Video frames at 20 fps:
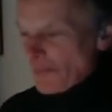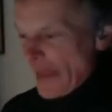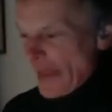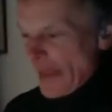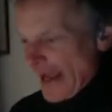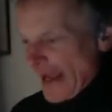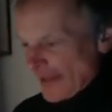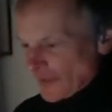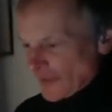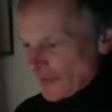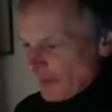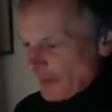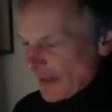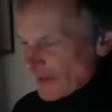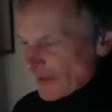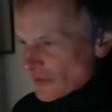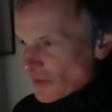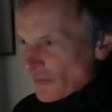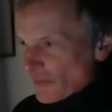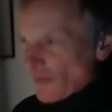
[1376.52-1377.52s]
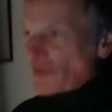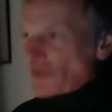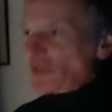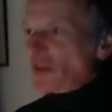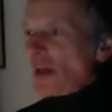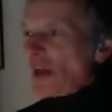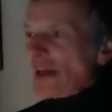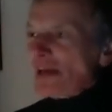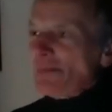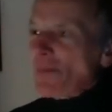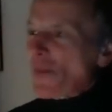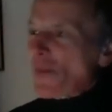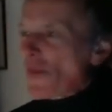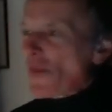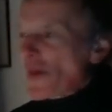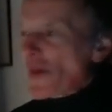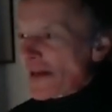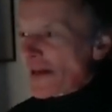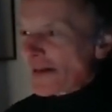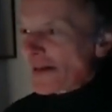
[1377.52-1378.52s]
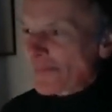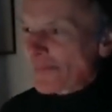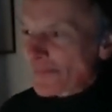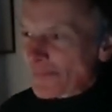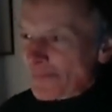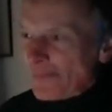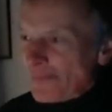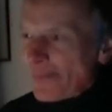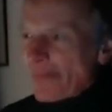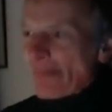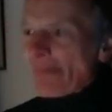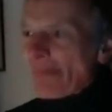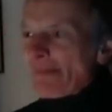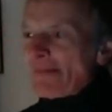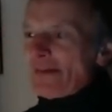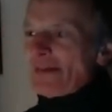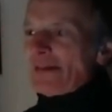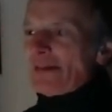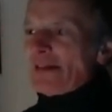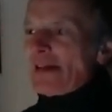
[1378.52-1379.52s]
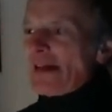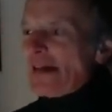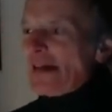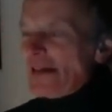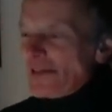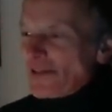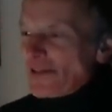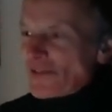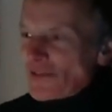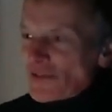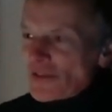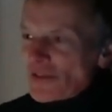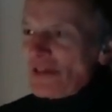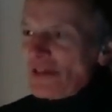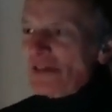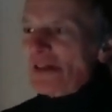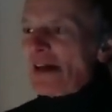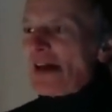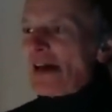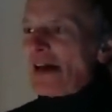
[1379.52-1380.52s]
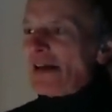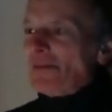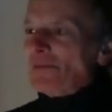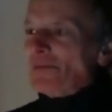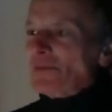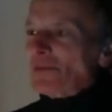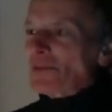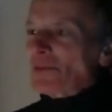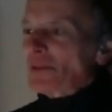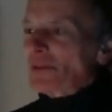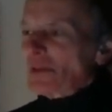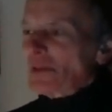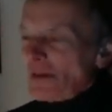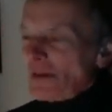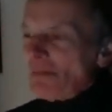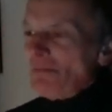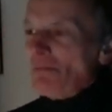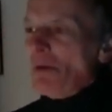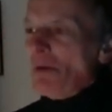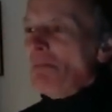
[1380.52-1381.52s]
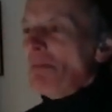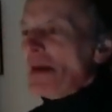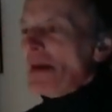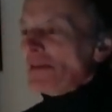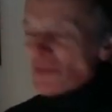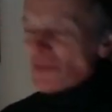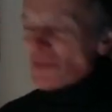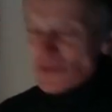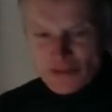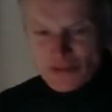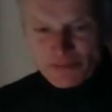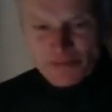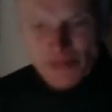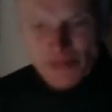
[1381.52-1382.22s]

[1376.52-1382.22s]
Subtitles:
aspects of the same thing. Energy and momentum